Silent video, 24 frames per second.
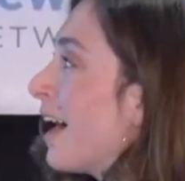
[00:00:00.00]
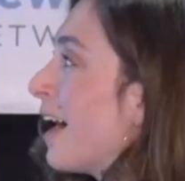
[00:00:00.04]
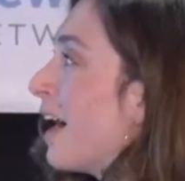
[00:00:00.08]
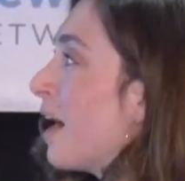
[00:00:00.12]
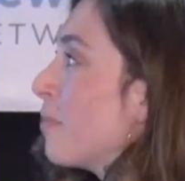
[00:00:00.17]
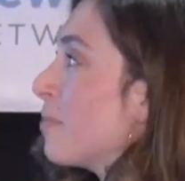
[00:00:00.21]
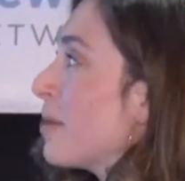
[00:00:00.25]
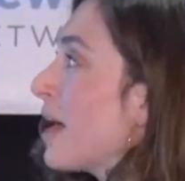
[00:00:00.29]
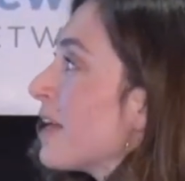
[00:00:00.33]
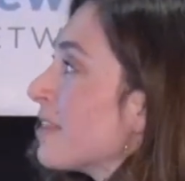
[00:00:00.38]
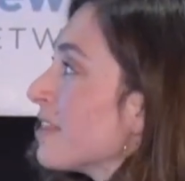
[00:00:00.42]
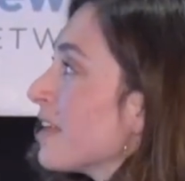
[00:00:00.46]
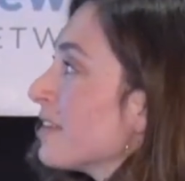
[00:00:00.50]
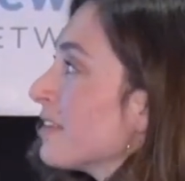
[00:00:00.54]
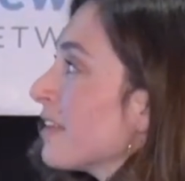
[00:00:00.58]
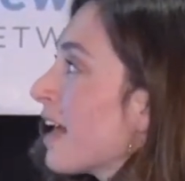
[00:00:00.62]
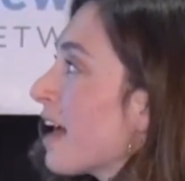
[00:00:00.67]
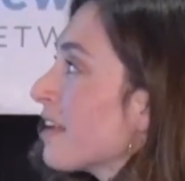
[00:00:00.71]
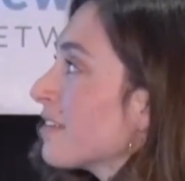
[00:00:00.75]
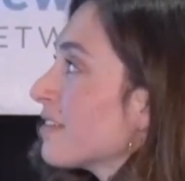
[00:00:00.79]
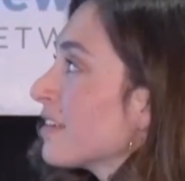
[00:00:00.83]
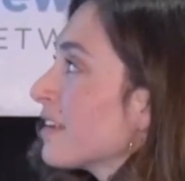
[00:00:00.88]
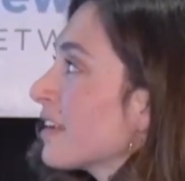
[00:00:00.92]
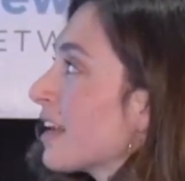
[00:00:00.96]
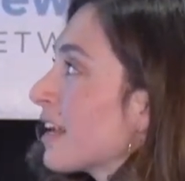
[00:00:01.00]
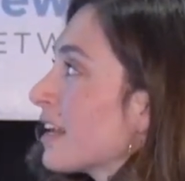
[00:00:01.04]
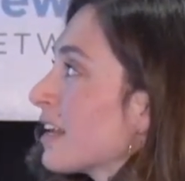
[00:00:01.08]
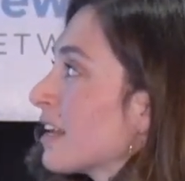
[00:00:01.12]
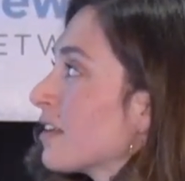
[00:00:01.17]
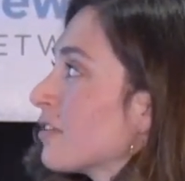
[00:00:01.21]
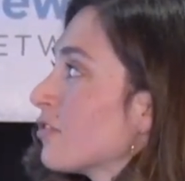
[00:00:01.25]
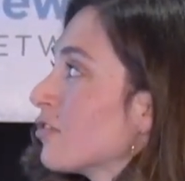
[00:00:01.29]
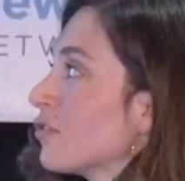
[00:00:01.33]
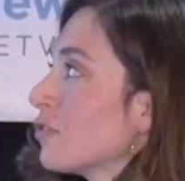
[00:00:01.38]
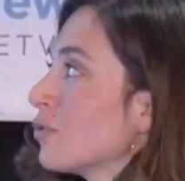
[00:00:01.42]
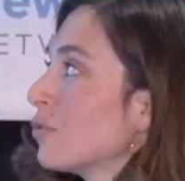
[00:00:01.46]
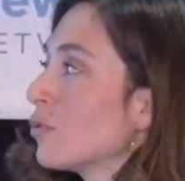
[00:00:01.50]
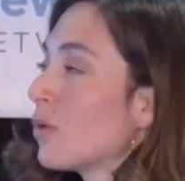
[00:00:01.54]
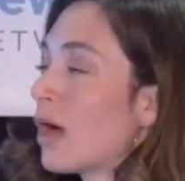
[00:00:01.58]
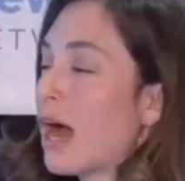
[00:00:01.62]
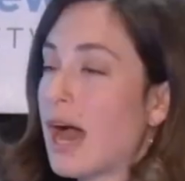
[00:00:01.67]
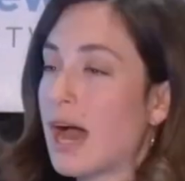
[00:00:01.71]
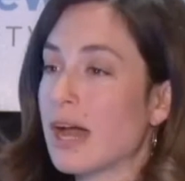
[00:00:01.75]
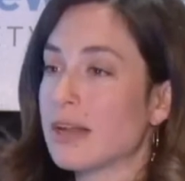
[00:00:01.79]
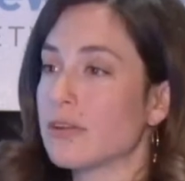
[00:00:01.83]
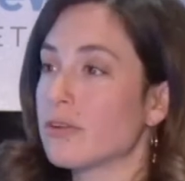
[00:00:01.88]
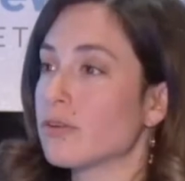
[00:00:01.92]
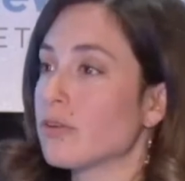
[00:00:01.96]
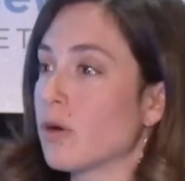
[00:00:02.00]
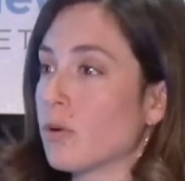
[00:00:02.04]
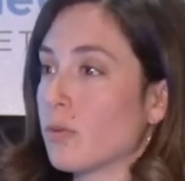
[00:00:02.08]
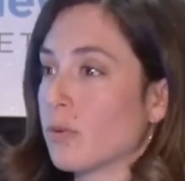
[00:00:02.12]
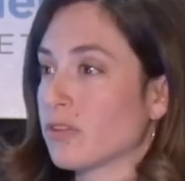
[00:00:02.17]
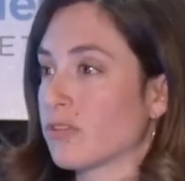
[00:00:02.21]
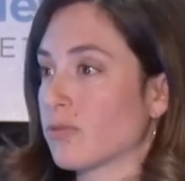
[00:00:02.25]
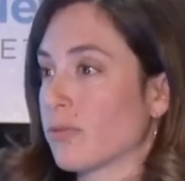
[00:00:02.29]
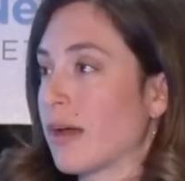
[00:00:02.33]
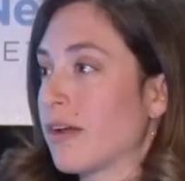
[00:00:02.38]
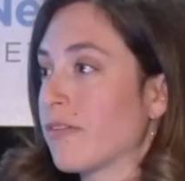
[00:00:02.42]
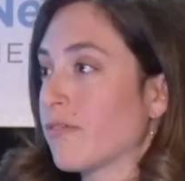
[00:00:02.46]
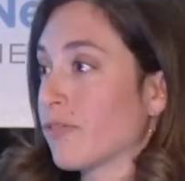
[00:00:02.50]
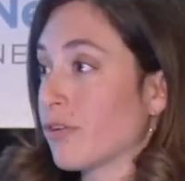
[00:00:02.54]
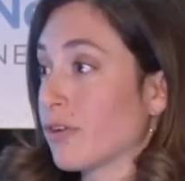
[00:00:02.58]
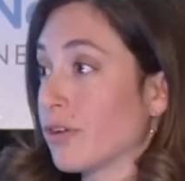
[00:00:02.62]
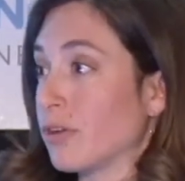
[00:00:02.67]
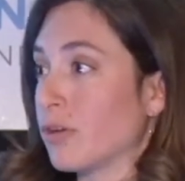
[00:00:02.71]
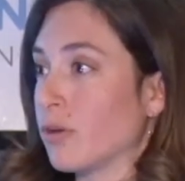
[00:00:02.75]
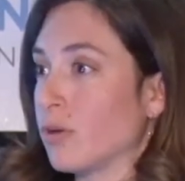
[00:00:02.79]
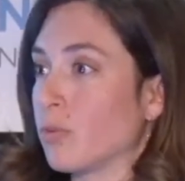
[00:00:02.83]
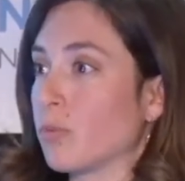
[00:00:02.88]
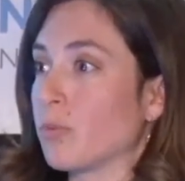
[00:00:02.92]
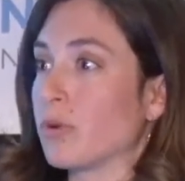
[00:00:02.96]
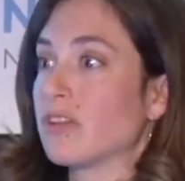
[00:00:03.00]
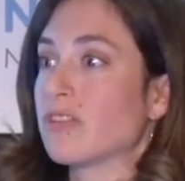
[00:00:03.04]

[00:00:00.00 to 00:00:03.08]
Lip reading: And then lastly, getting into how do you know what's right for you?